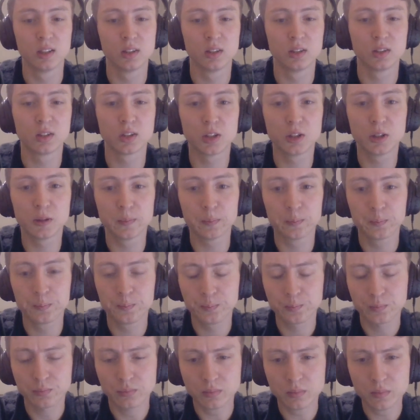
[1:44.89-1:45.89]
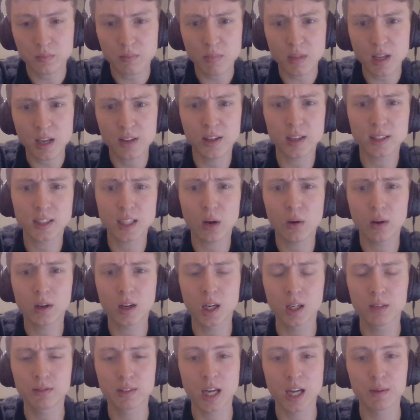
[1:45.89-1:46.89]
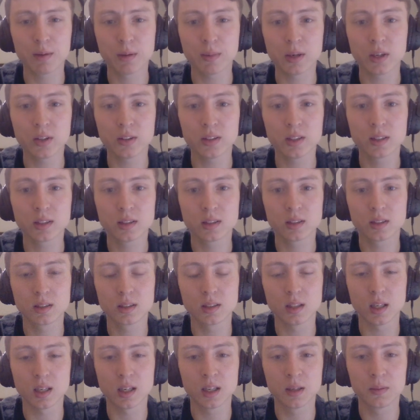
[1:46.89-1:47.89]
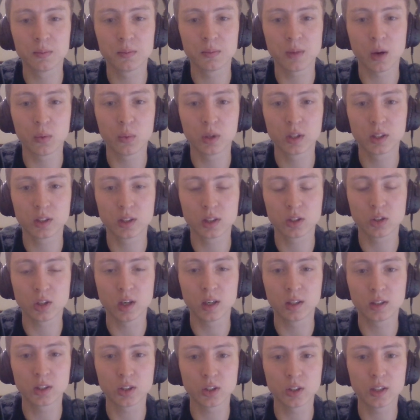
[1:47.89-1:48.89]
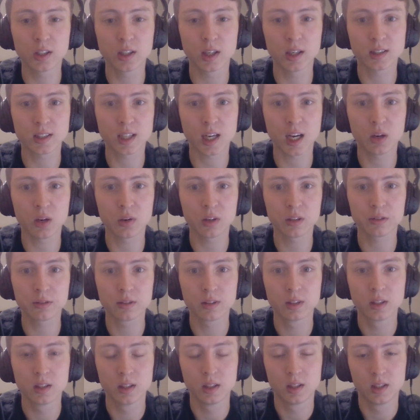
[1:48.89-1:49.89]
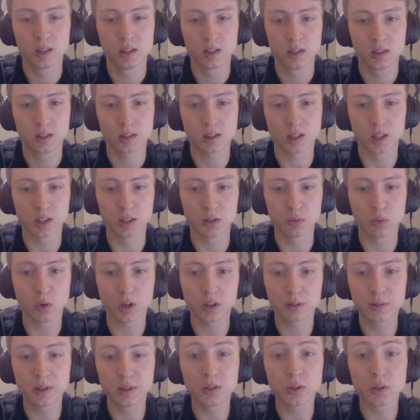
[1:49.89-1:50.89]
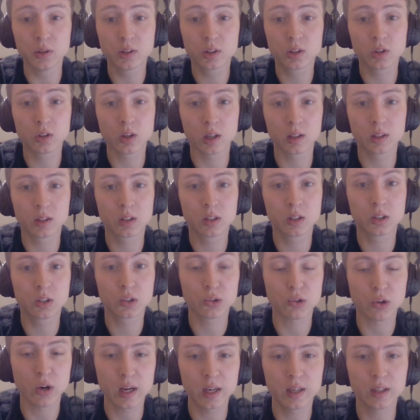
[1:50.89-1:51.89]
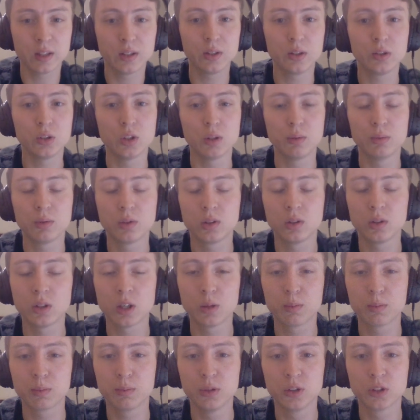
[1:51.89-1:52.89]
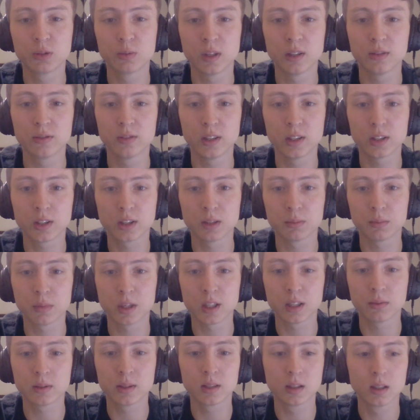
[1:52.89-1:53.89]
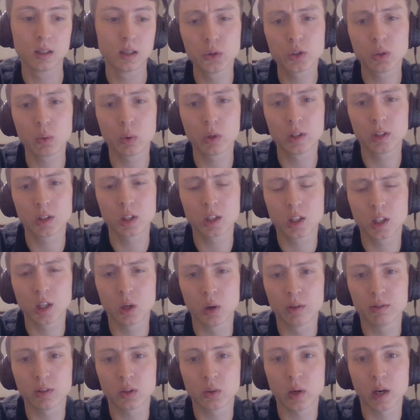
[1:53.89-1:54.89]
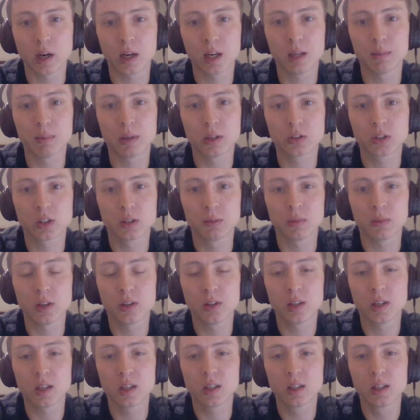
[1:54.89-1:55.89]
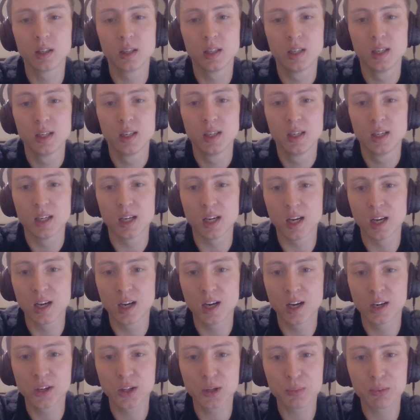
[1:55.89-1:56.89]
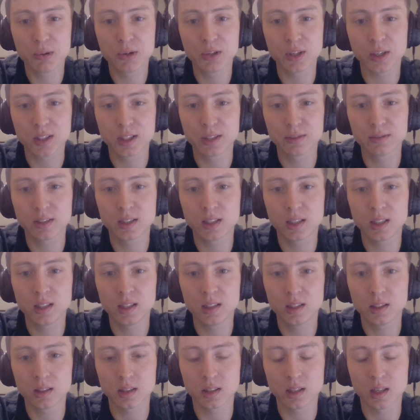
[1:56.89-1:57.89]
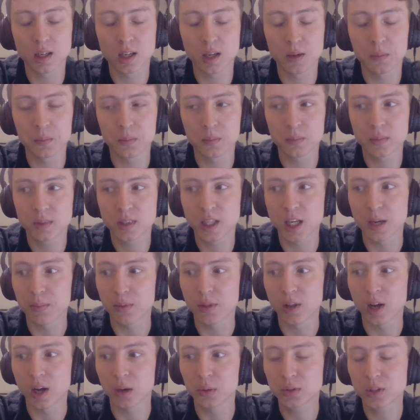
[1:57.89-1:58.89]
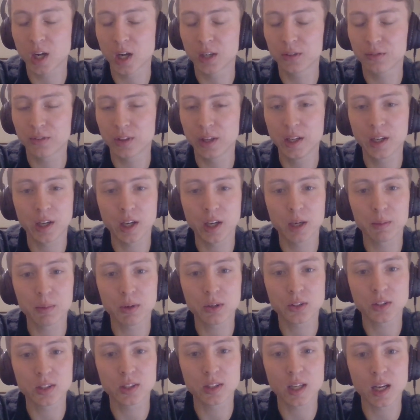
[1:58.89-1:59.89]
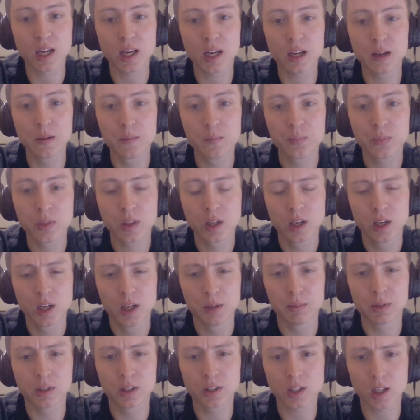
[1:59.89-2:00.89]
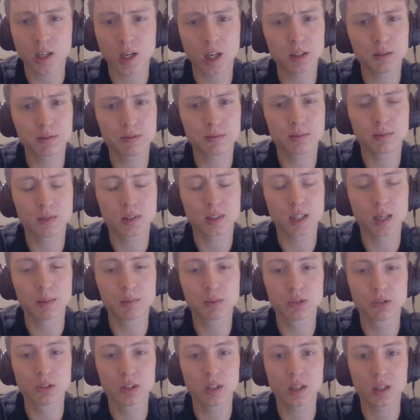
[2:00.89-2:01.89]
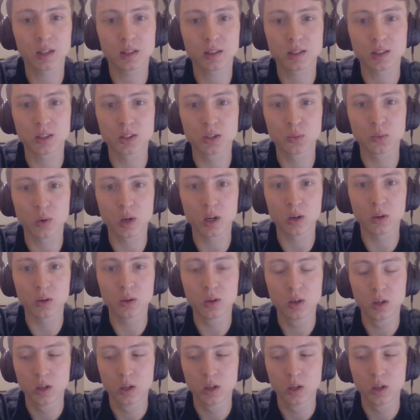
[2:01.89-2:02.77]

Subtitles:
So that's how I kind of came about this. I wanted to try and show you guys how what I've been doing to try and train YouTube to help boost my immersion environment. I wanted to go over quickly about some another productivity tip that I was kind of thinking about today, because I kind of came to realize as well